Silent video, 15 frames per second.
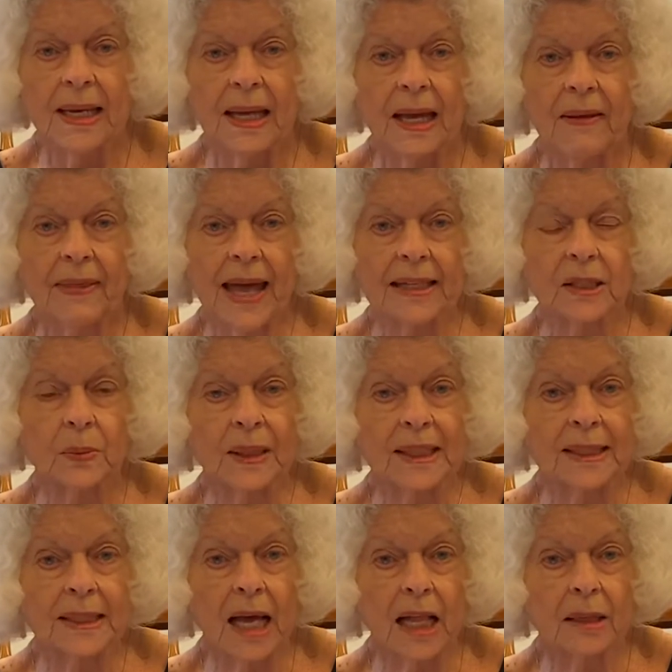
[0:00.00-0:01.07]
And that's what
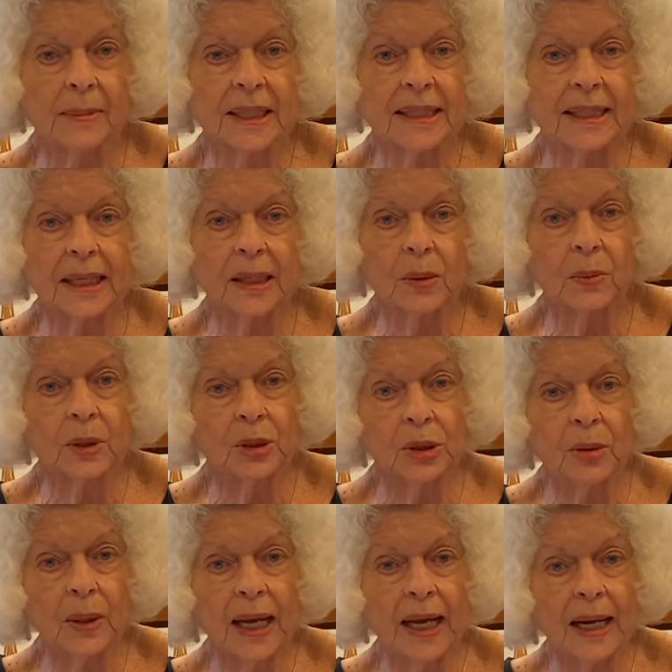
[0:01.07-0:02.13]
Solomon said. "Will
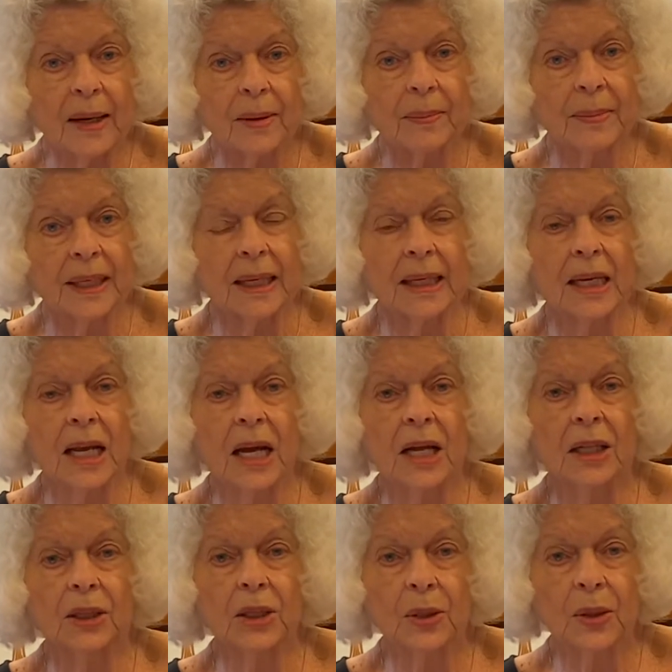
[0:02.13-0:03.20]
you help me
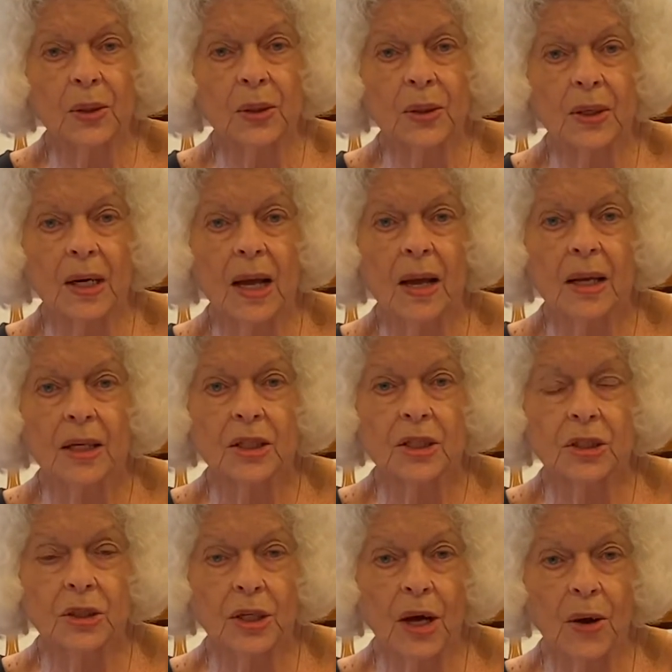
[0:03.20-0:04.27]
learn to
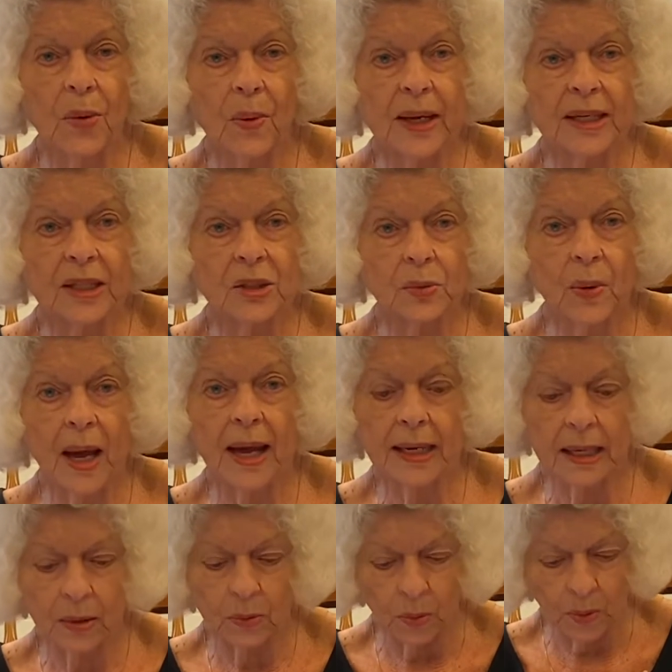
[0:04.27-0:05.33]
know what is right
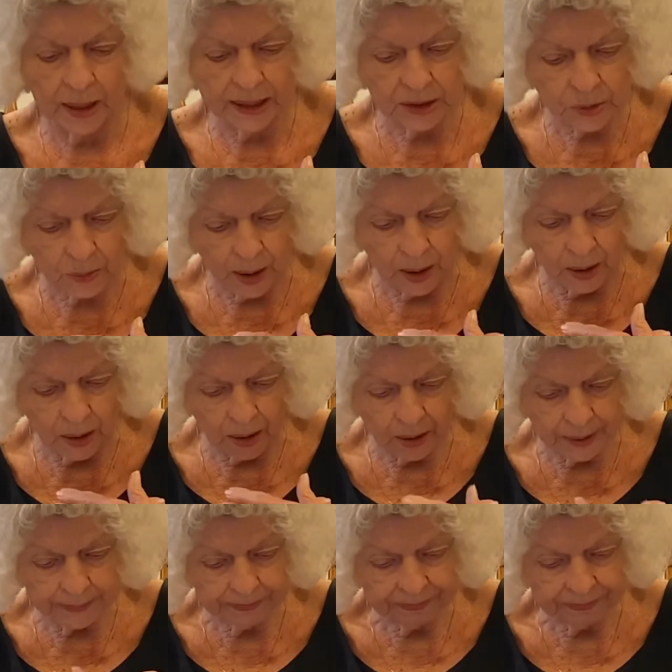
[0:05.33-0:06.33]
and what is wrong?"